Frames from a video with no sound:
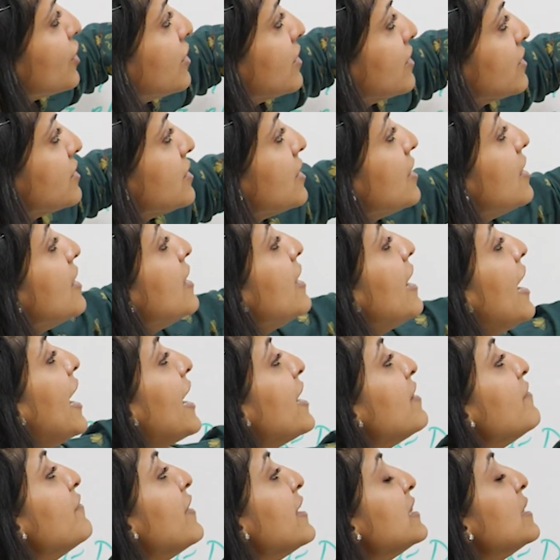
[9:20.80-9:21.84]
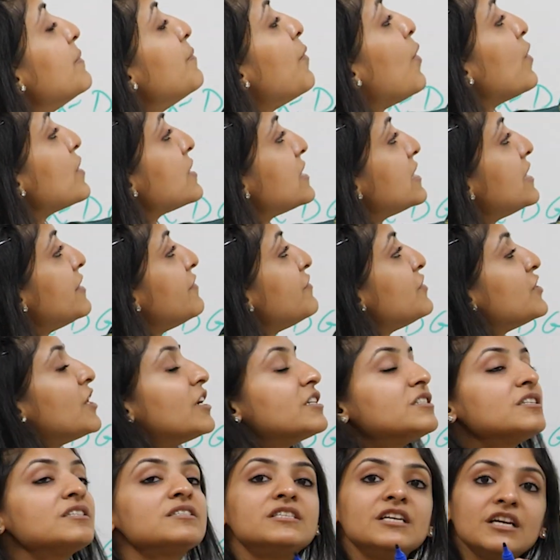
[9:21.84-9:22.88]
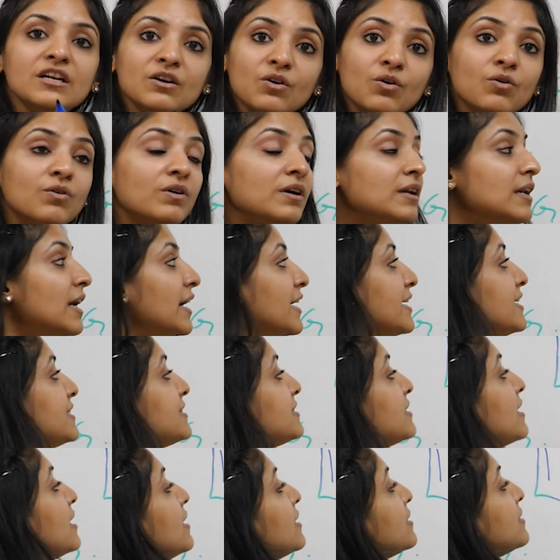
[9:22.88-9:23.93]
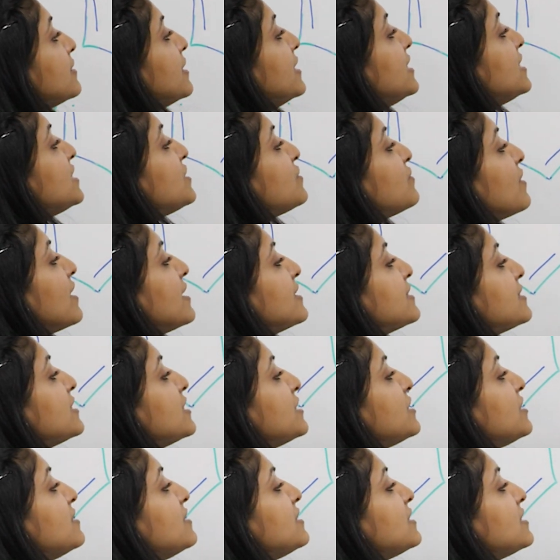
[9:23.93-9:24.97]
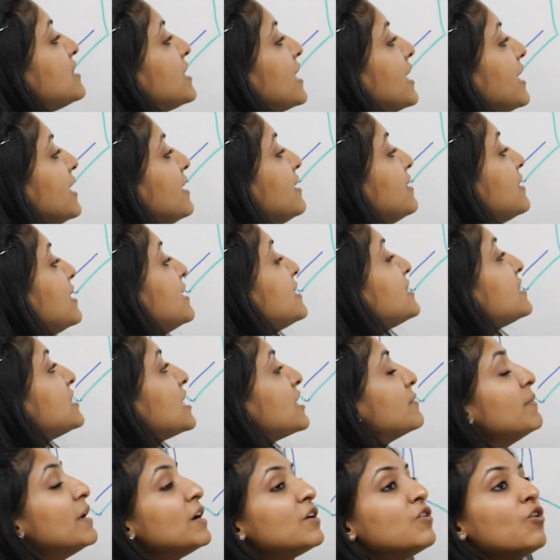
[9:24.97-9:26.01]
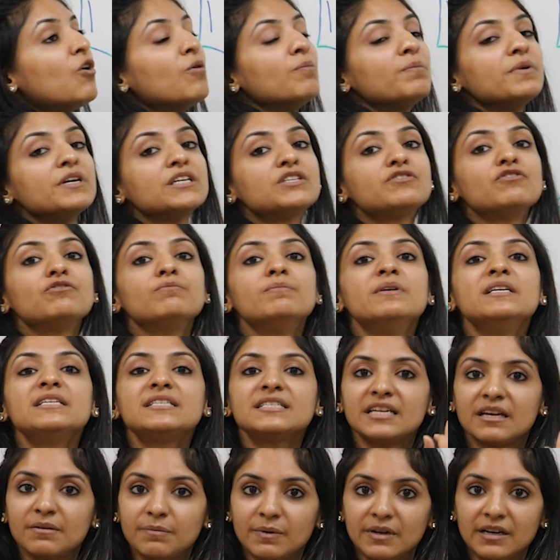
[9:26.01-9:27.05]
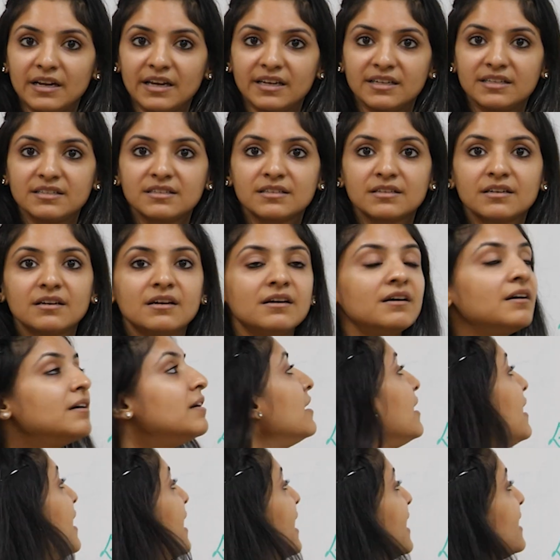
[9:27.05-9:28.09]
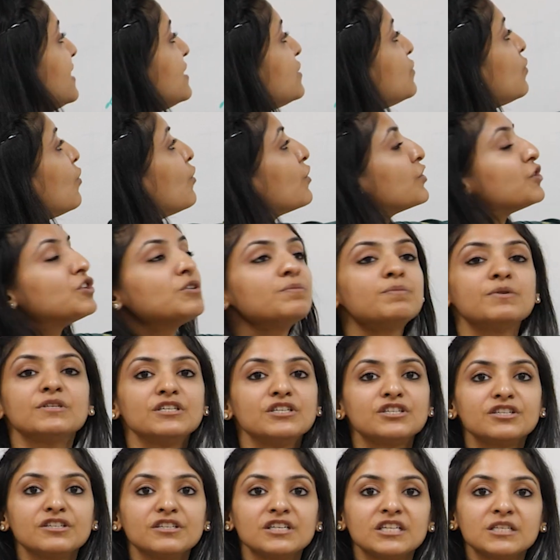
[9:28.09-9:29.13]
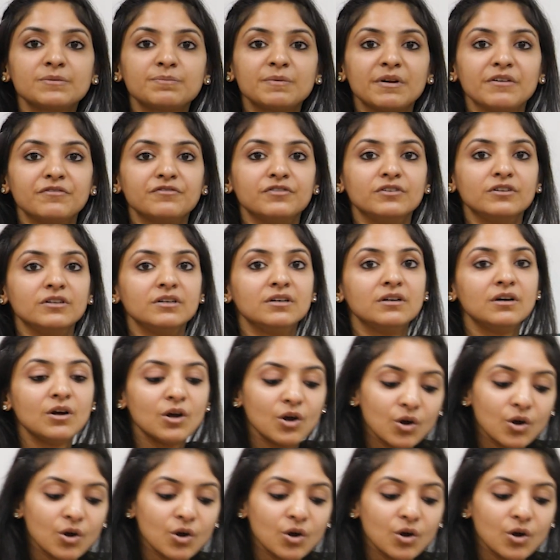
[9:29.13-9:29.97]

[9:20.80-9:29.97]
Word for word: charge. And when the positive charge is delocalized, this transition state, this sigma complex will be stabilized. Hence, ortho position is preferred.